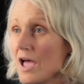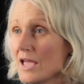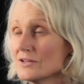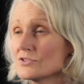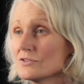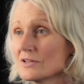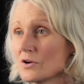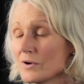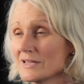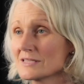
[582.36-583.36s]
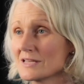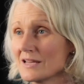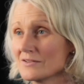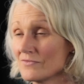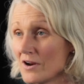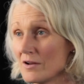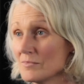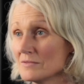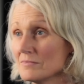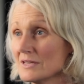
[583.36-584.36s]
and to the Queensland
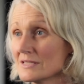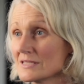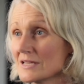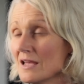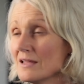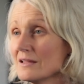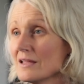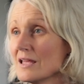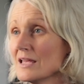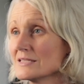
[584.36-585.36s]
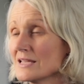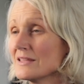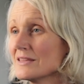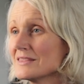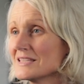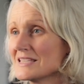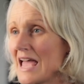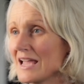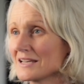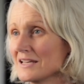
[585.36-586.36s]
Environment Minister saying that this
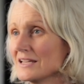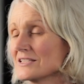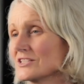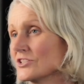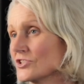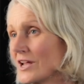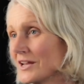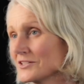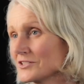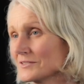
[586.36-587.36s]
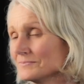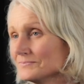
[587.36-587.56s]
act needs to change.